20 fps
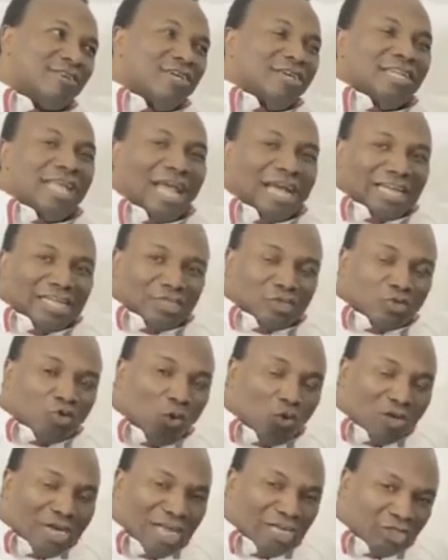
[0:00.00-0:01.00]
There is
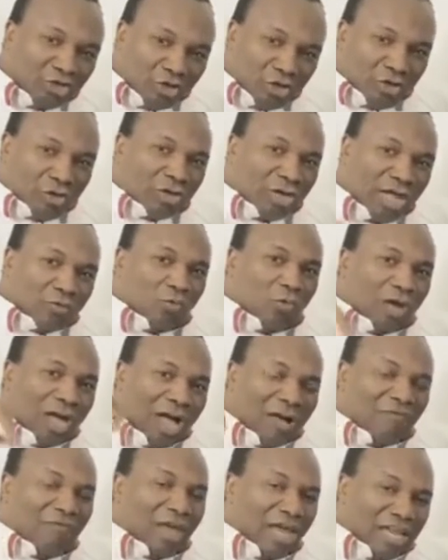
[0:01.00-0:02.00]
no nation that will
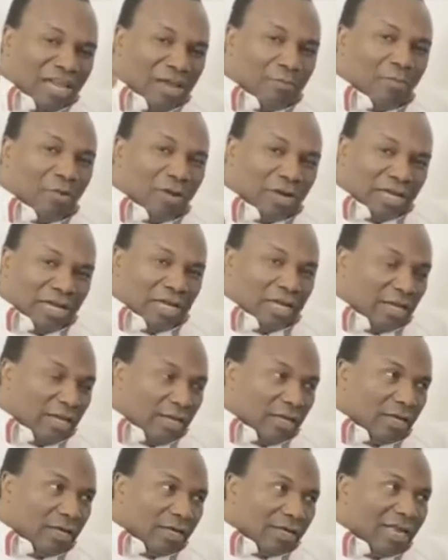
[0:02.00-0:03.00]
have
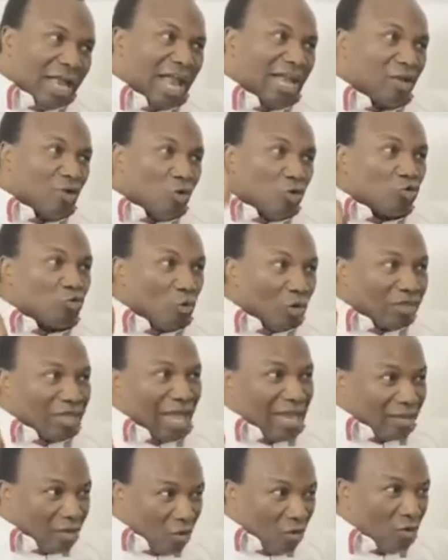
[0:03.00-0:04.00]
anybody that knows what
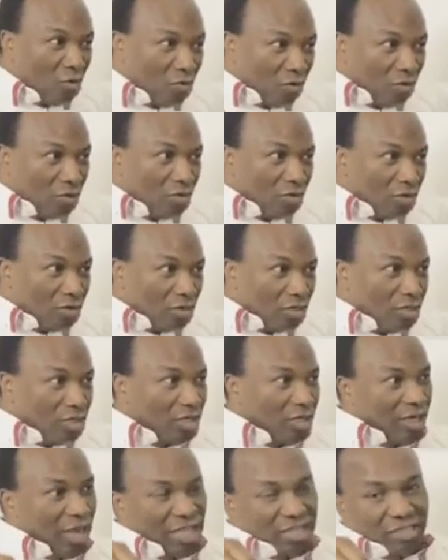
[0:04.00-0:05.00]
I know,
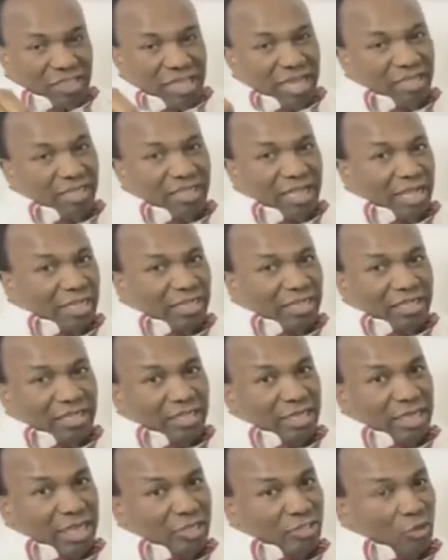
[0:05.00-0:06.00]
that
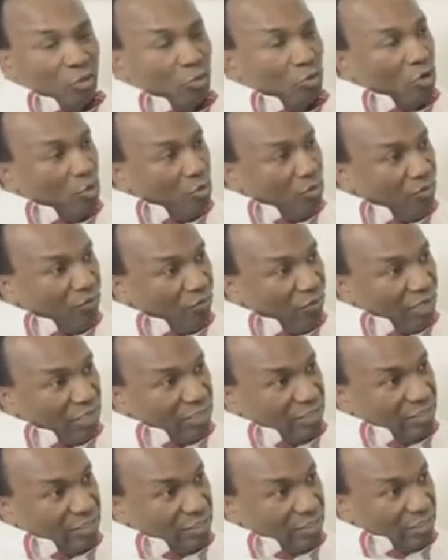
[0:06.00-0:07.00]
the nation will not be
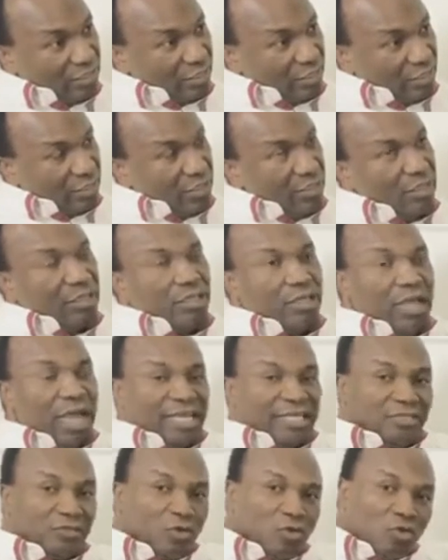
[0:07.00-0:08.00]
fixed.
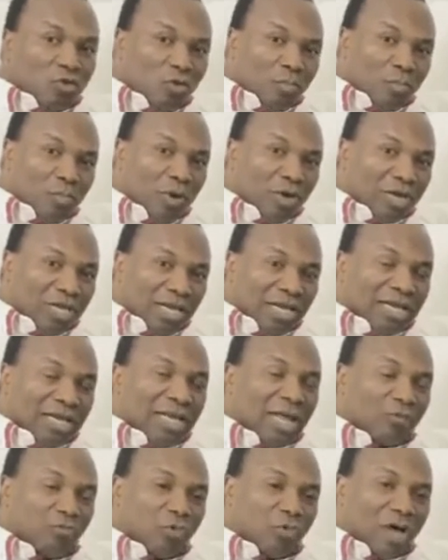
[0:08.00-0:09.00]
There is nobody
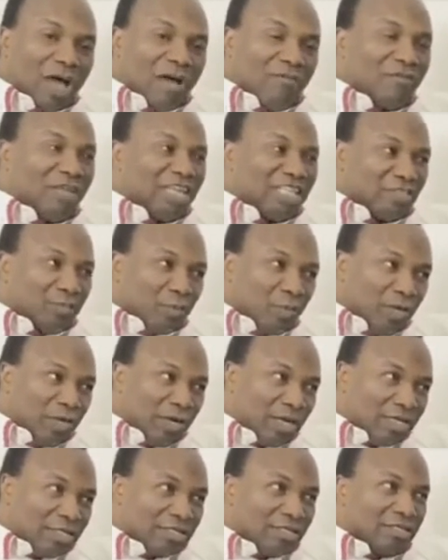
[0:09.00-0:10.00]
that will have the
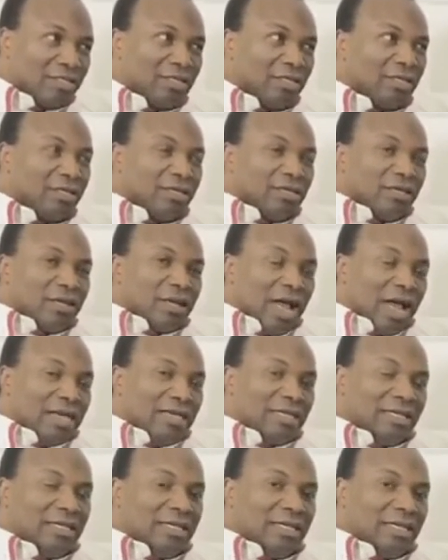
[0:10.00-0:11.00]
experience
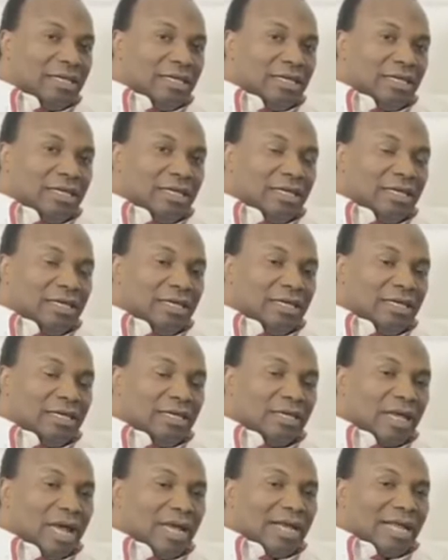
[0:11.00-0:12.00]
and
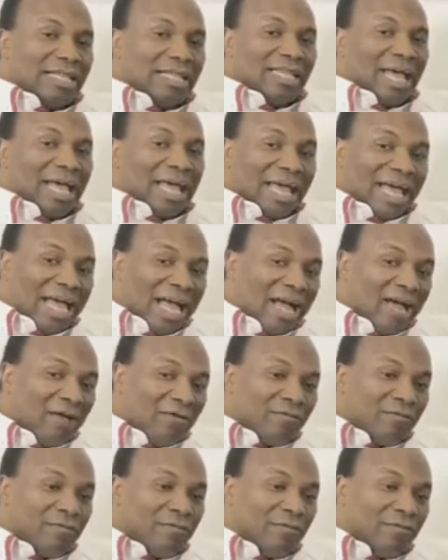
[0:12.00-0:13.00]
that I
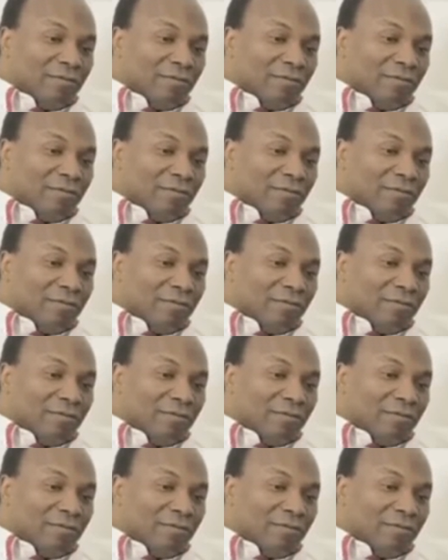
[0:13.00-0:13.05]
have,